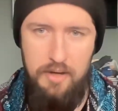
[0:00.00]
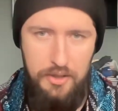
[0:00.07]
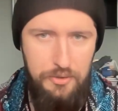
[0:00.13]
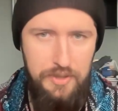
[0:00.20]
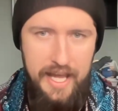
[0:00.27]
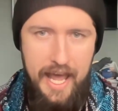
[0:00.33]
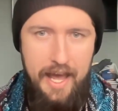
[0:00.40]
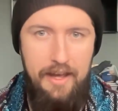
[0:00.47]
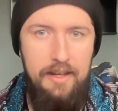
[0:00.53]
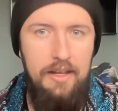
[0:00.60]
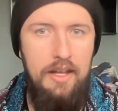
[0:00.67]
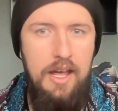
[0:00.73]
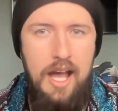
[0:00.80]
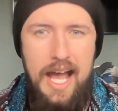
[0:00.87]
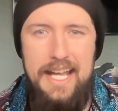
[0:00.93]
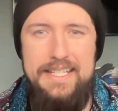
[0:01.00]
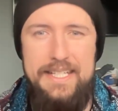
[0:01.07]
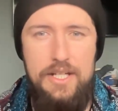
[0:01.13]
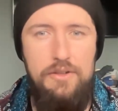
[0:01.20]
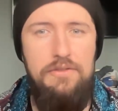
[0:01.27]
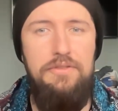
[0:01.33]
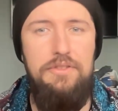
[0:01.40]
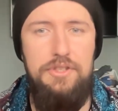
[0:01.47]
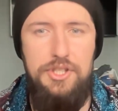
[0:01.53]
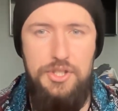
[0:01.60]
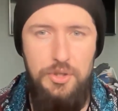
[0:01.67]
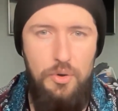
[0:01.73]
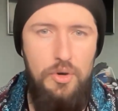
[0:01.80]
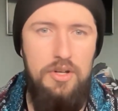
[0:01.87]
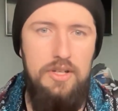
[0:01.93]
model yet, ideal for
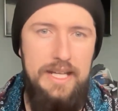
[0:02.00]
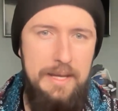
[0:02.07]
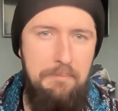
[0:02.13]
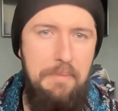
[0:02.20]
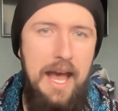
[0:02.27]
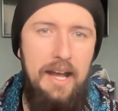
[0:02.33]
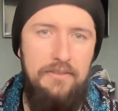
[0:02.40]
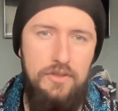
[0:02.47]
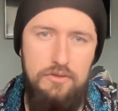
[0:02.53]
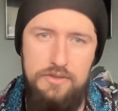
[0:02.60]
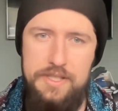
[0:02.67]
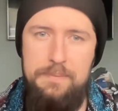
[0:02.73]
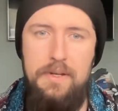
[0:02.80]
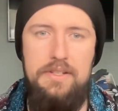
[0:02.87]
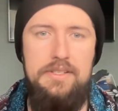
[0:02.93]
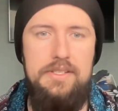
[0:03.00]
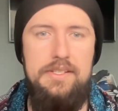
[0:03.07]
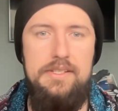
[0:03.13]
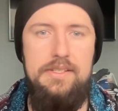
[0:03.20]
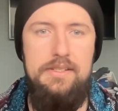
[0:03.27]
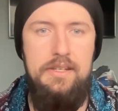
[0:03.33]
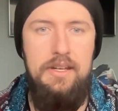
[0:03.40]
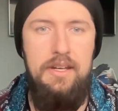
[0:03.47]
short, impactful responses.